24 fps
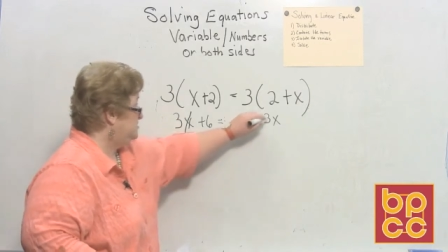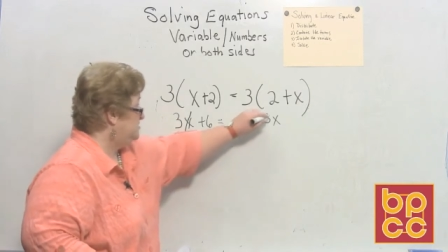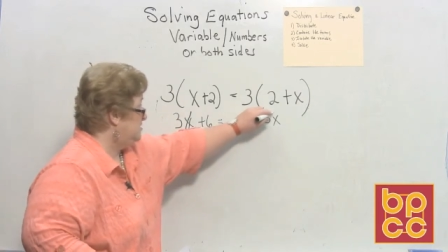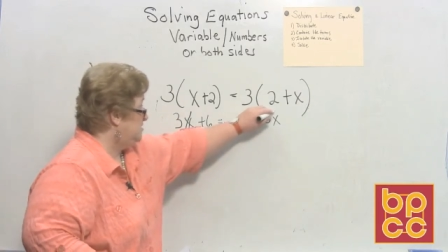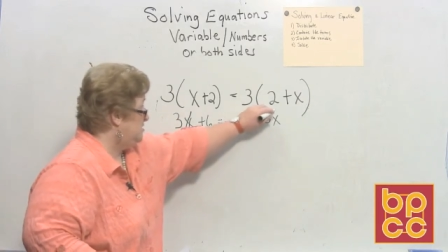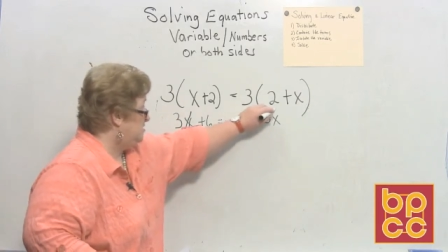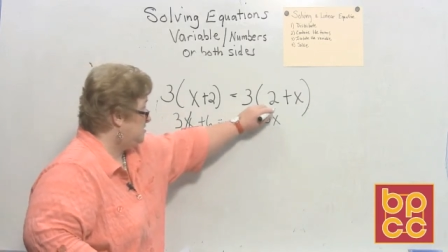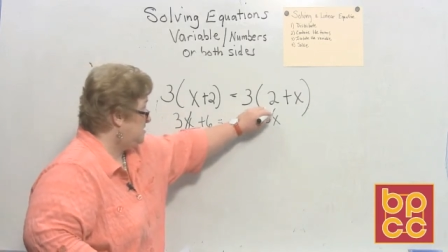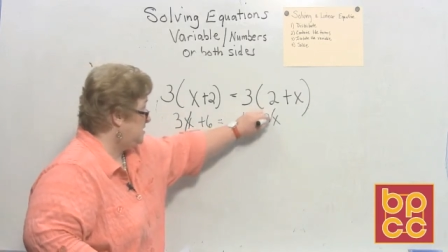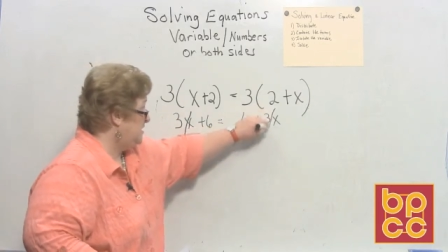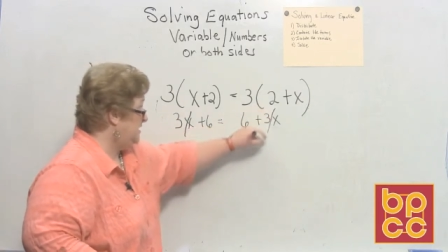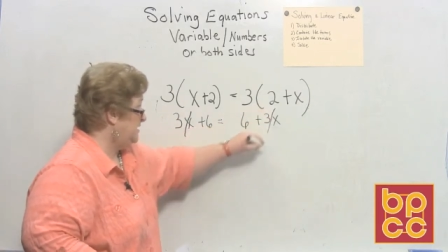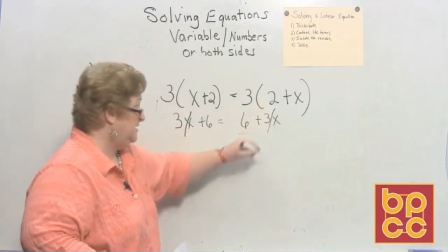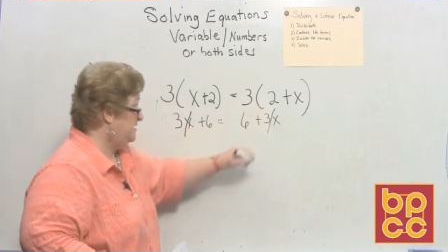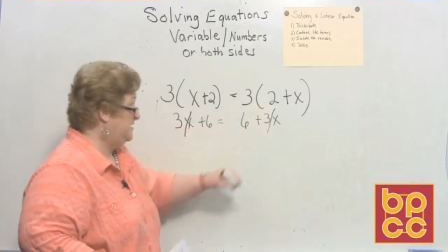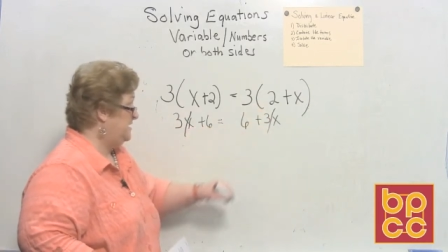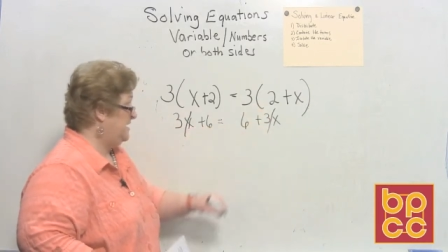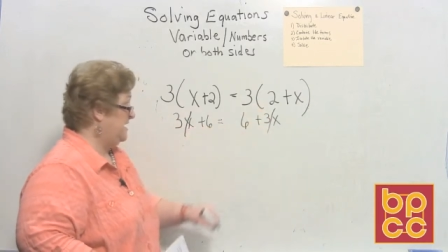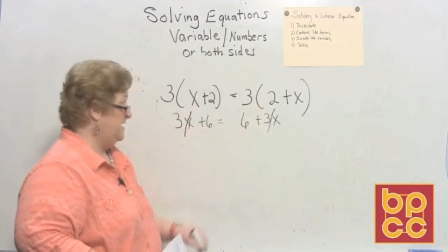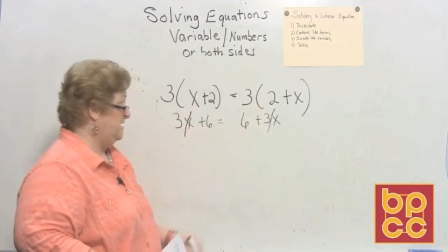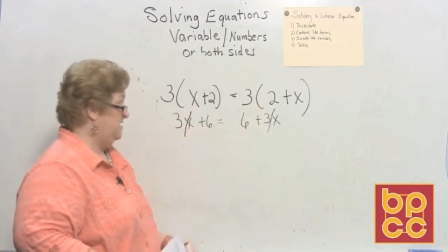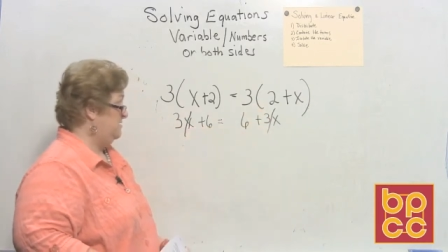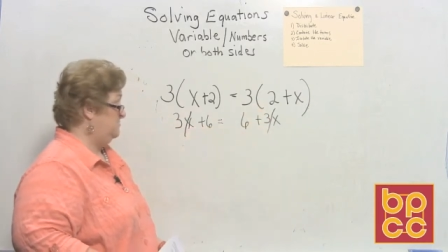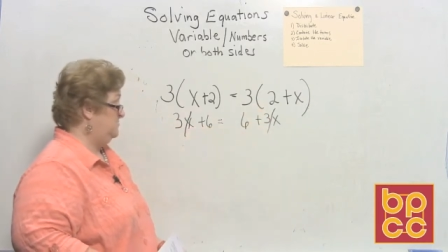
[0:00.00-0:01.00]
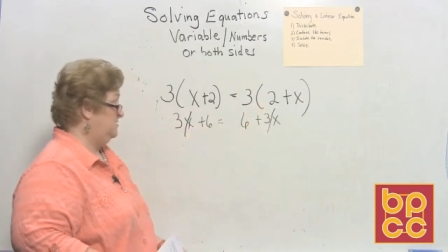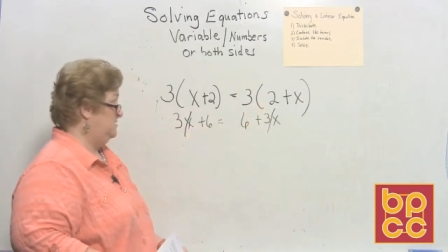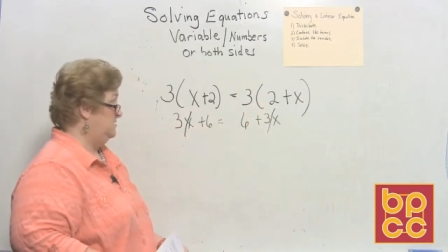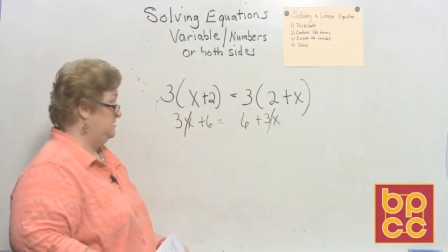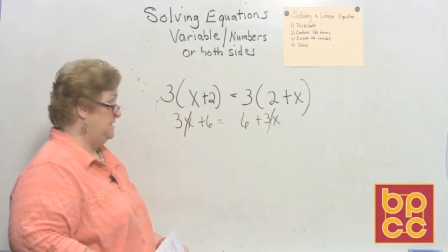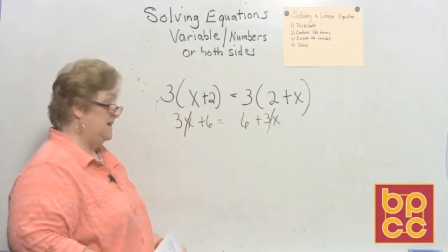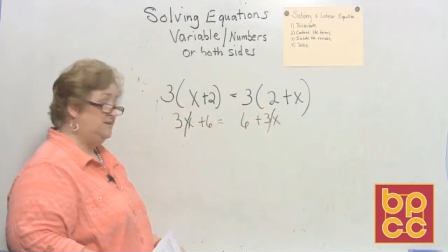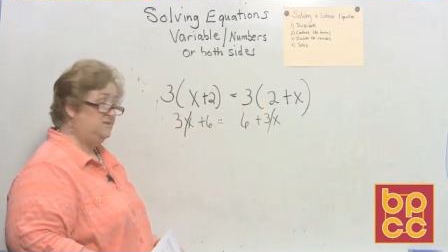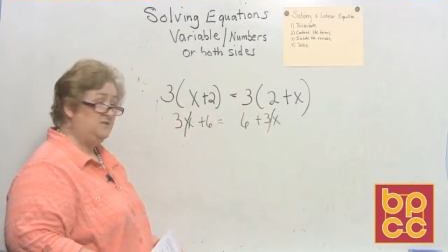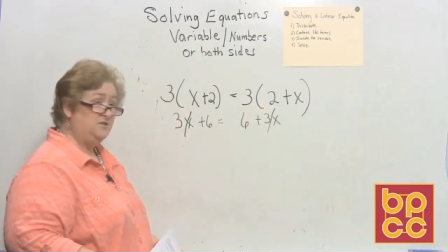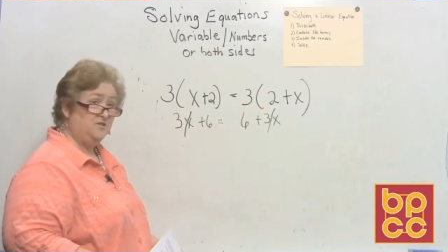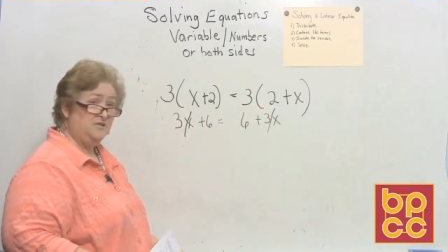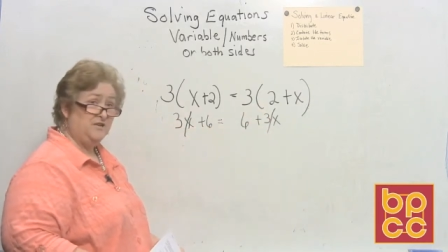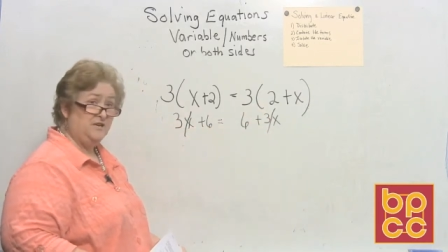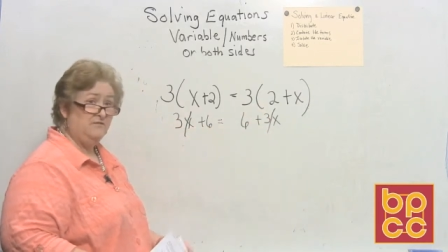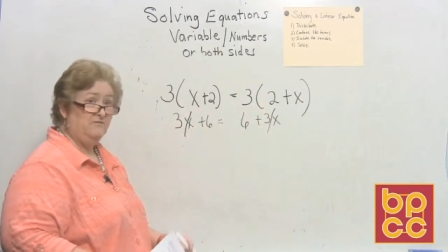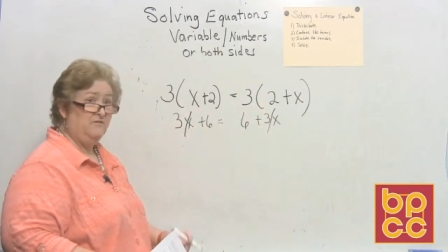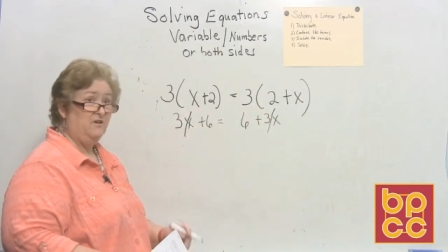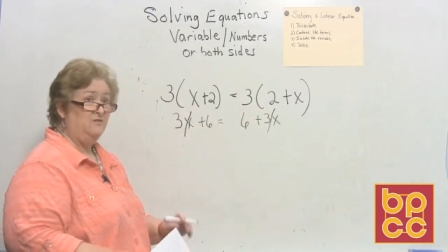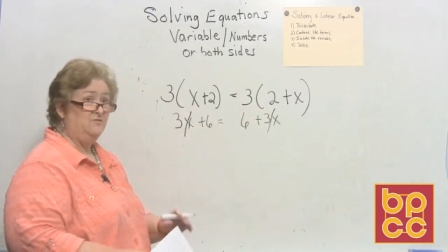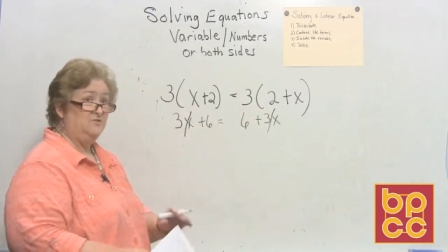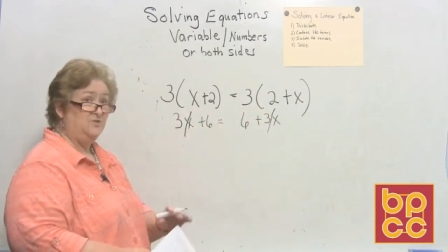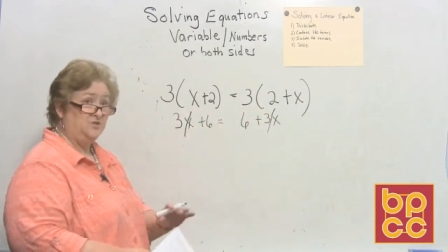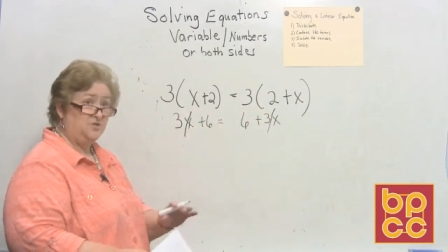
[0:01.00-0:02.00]
are clearing out. Not to
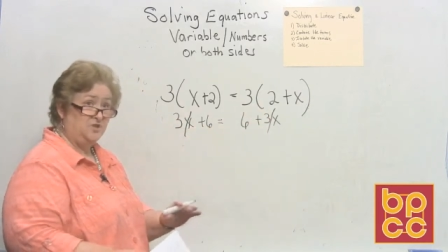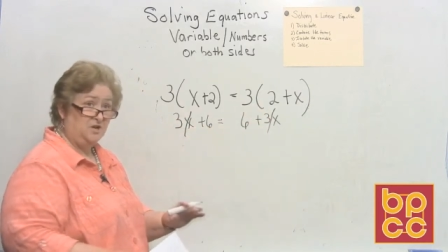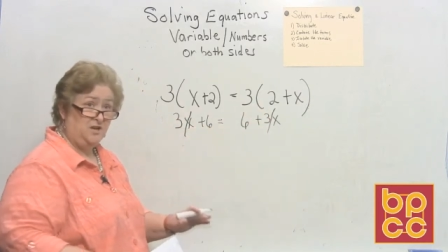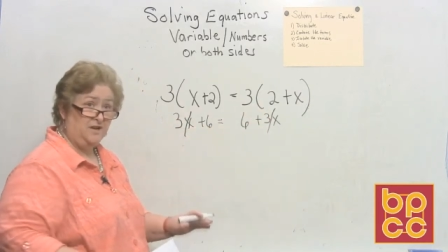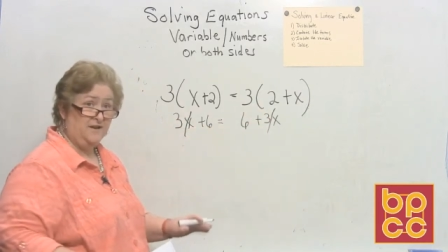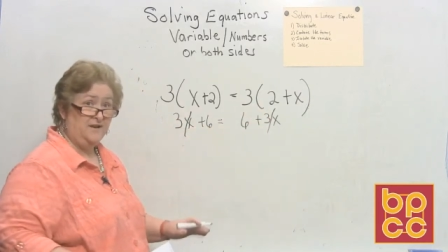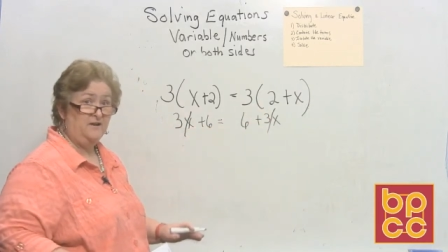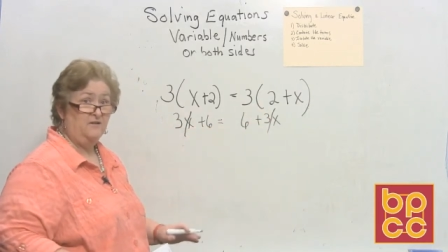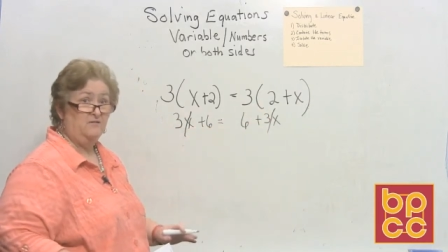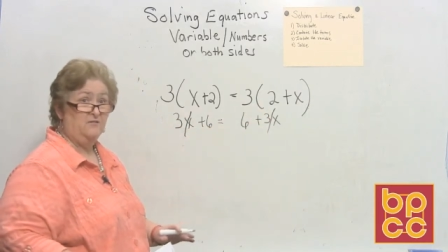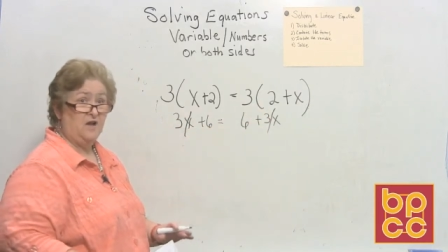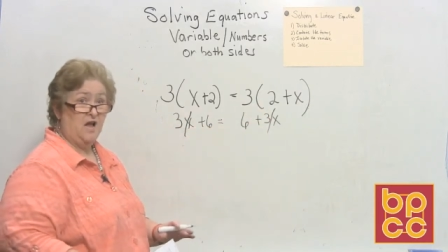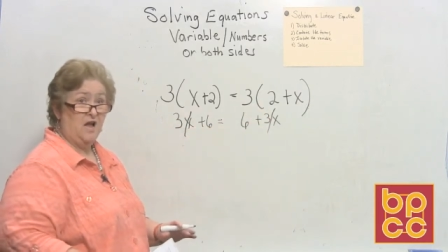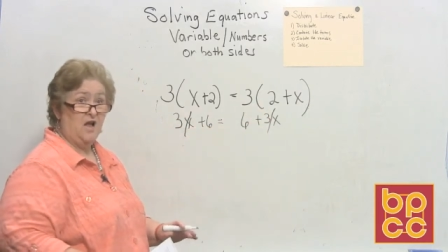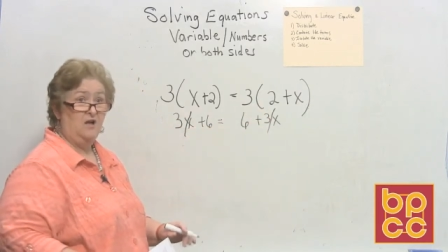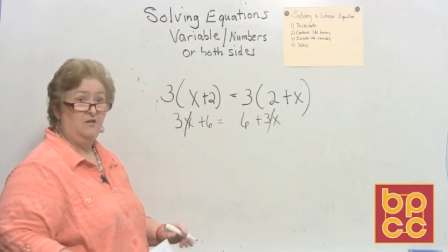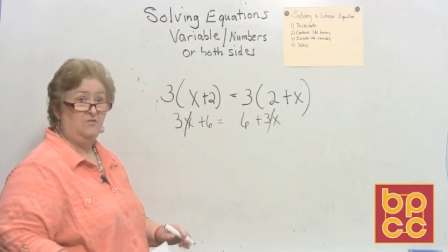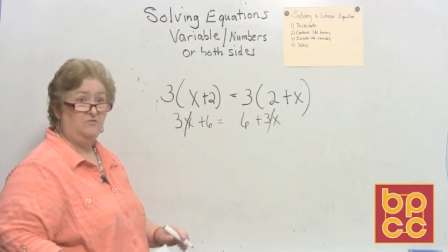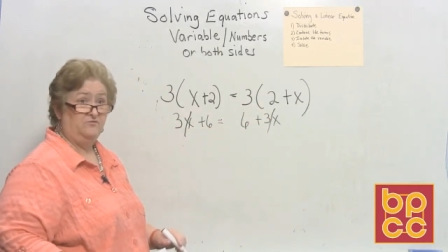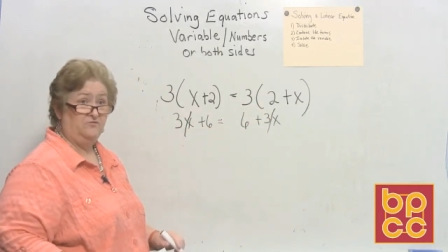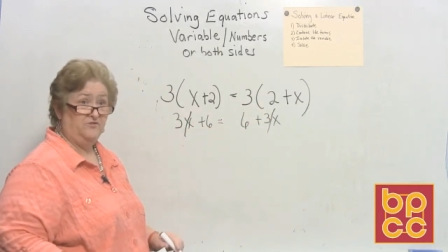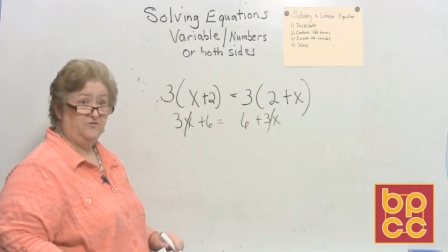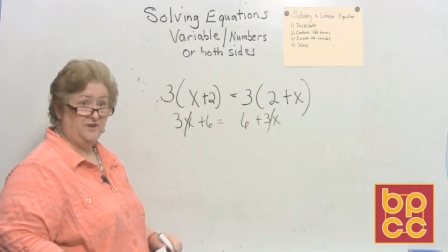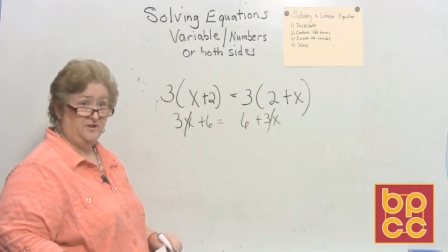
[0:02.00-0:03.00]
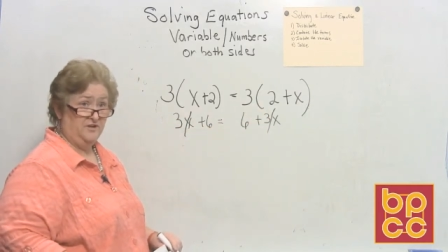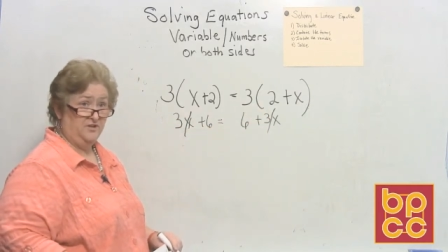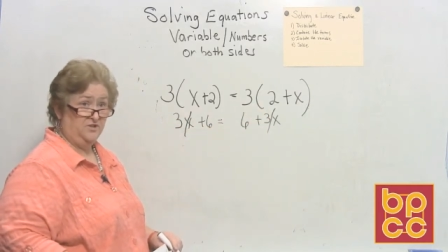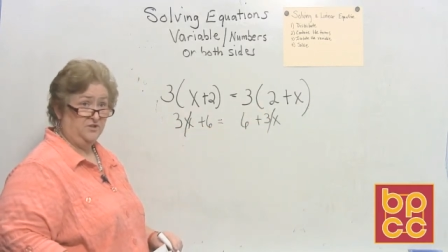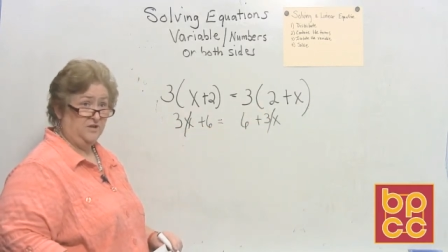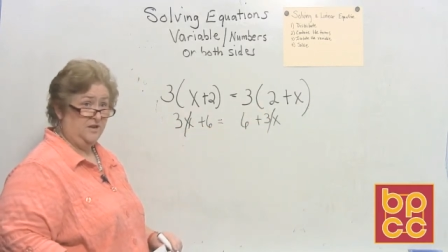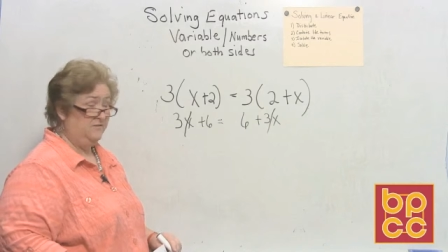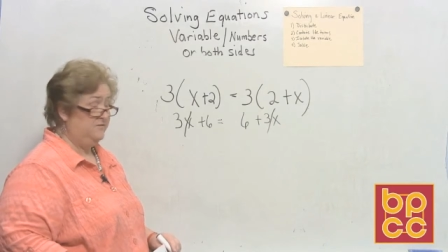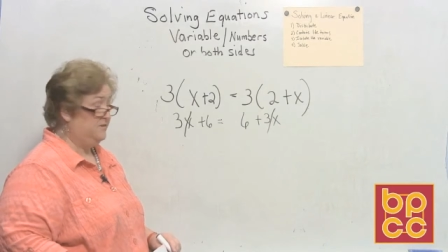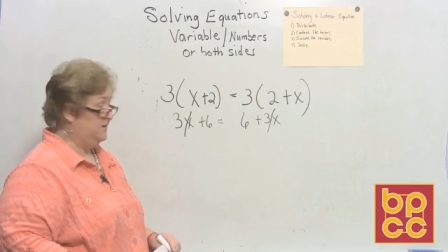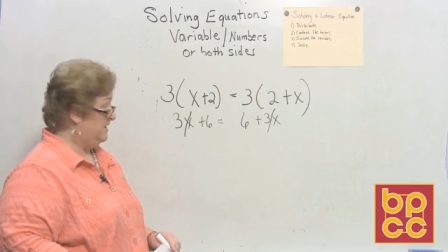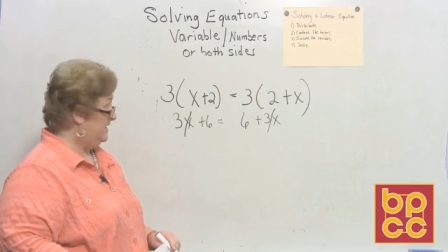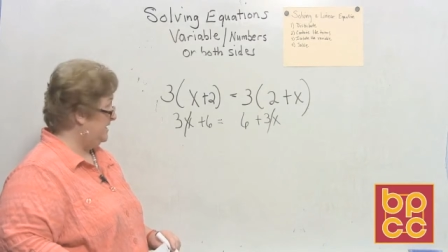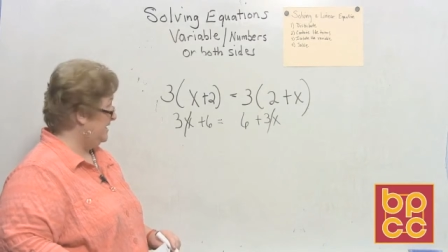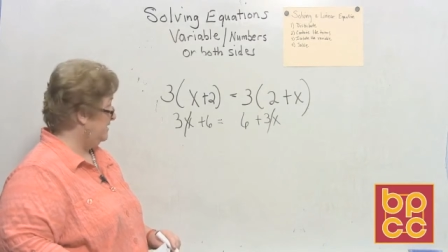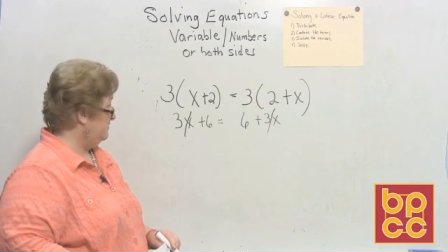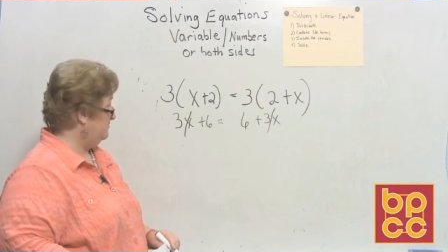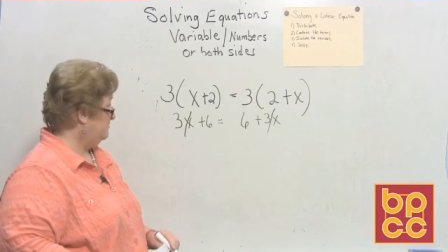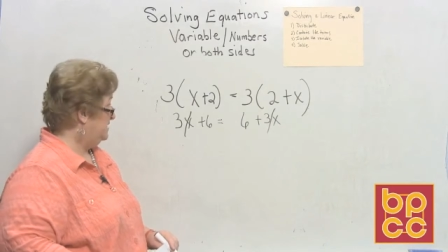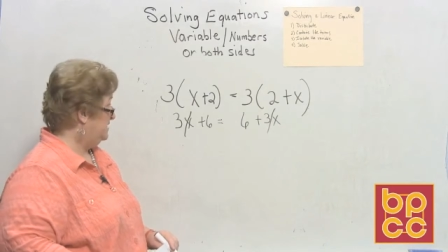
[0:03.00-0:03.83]
zero, just clear, gone, finished, nothing left.